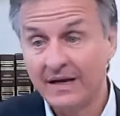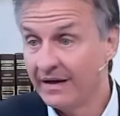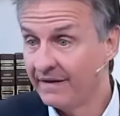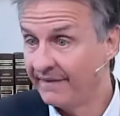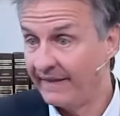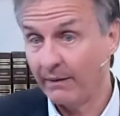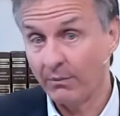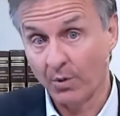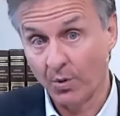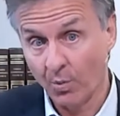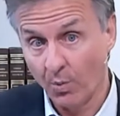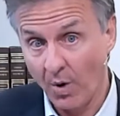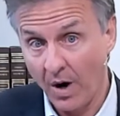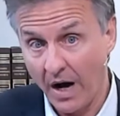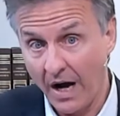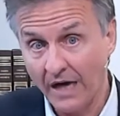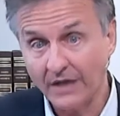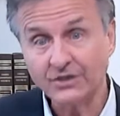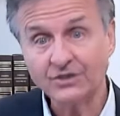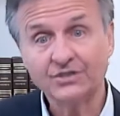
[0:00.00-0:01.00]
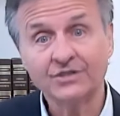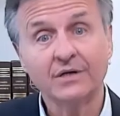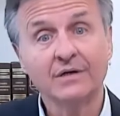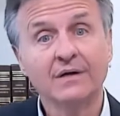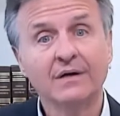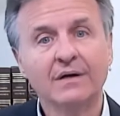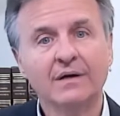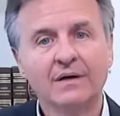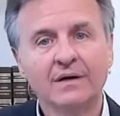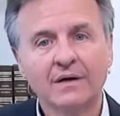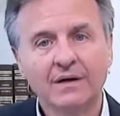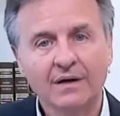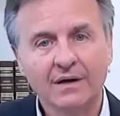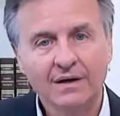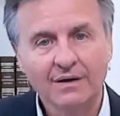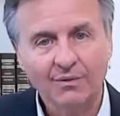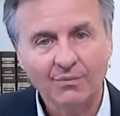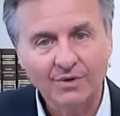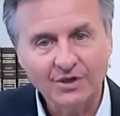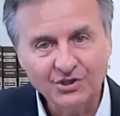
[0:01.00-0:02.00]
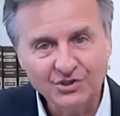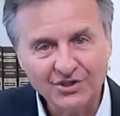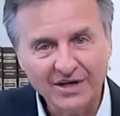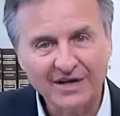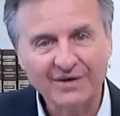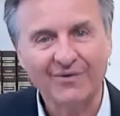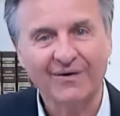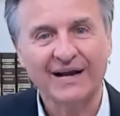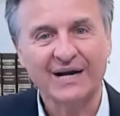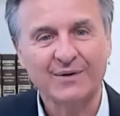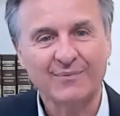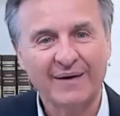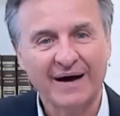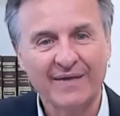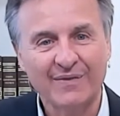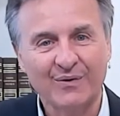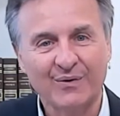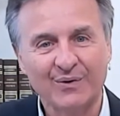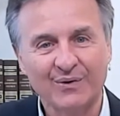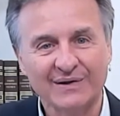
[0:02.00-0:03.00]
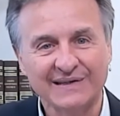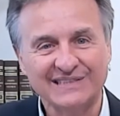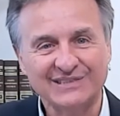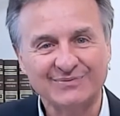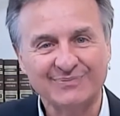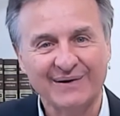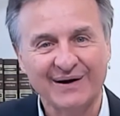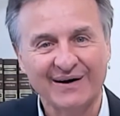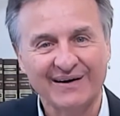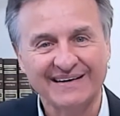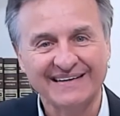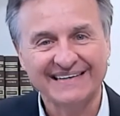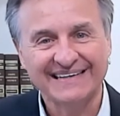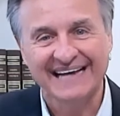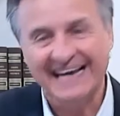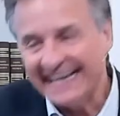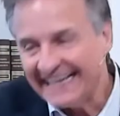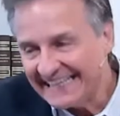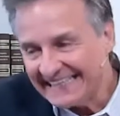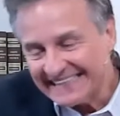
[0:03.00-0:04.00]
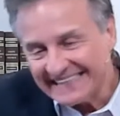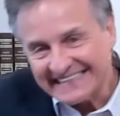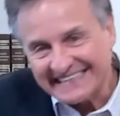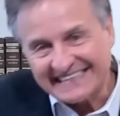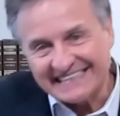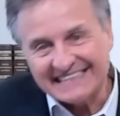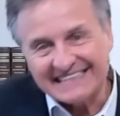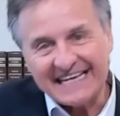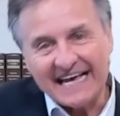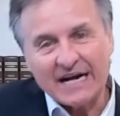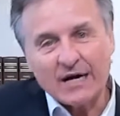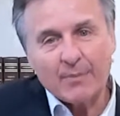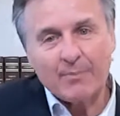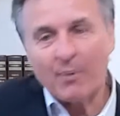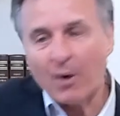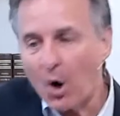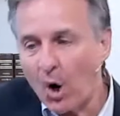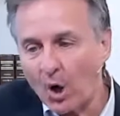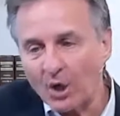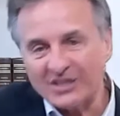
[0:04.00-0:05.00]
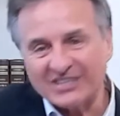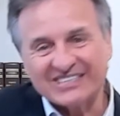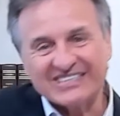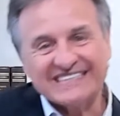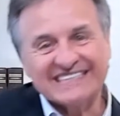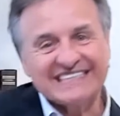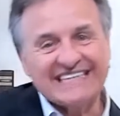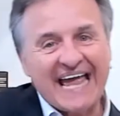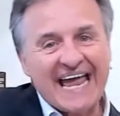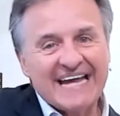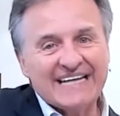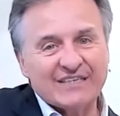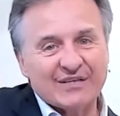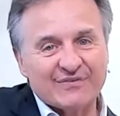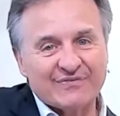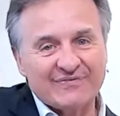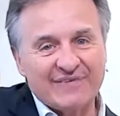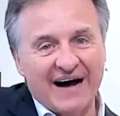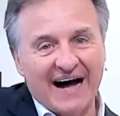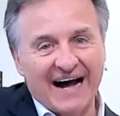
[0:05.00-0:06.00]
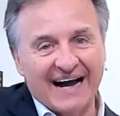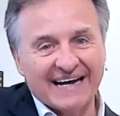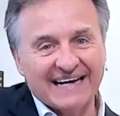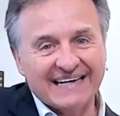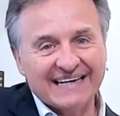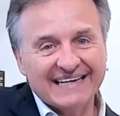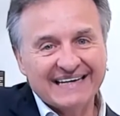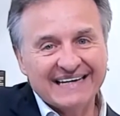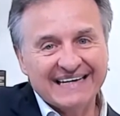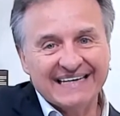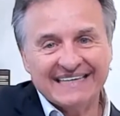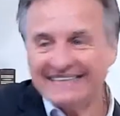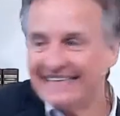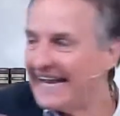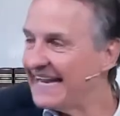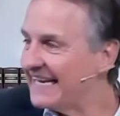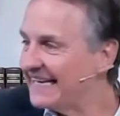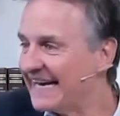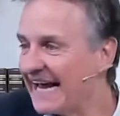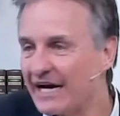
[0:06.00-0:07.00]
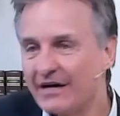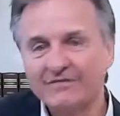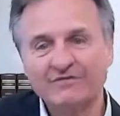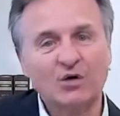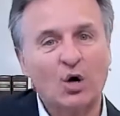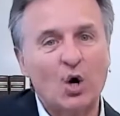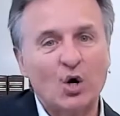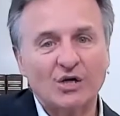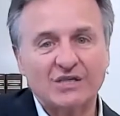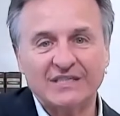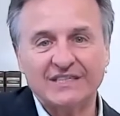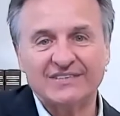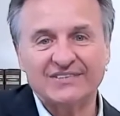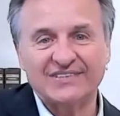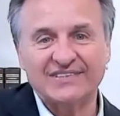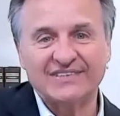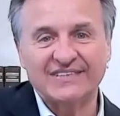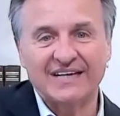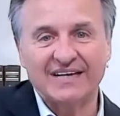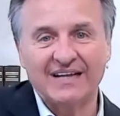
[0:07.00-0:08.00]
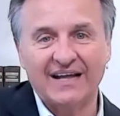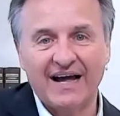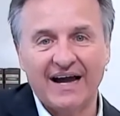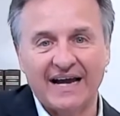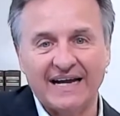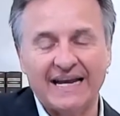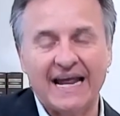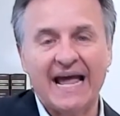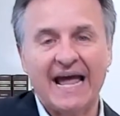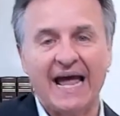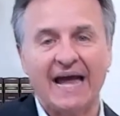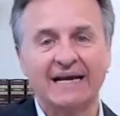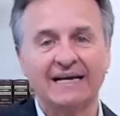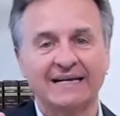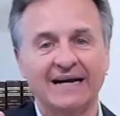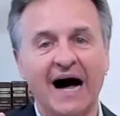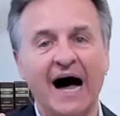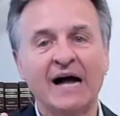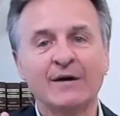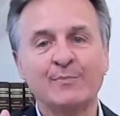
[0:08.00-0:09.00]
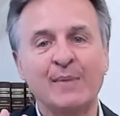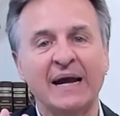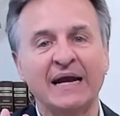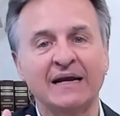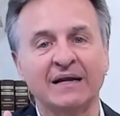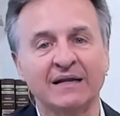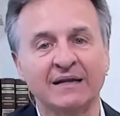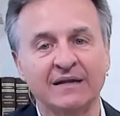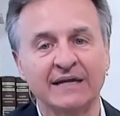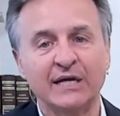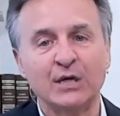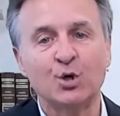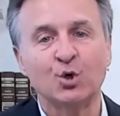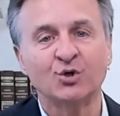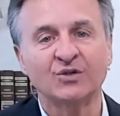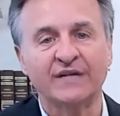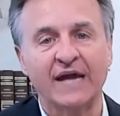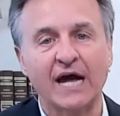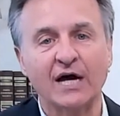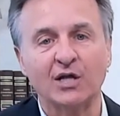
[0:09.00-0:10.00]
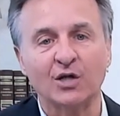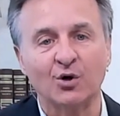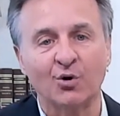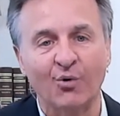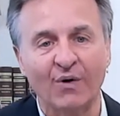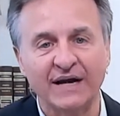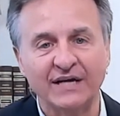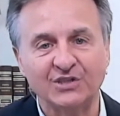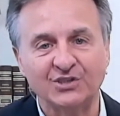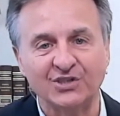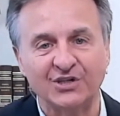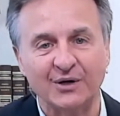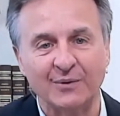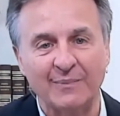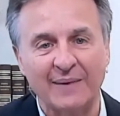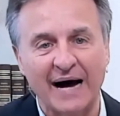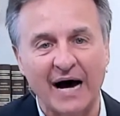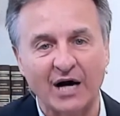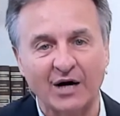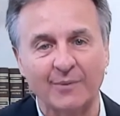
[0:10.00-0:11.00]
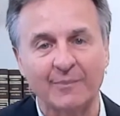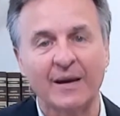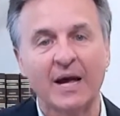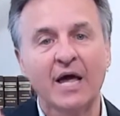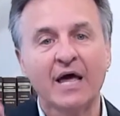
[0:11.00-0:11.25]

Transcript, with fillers: They were washed, regenerated by the Holy Spirit, set apart, sanctified, taken out of darkness into light, and God made a legal declaration about them.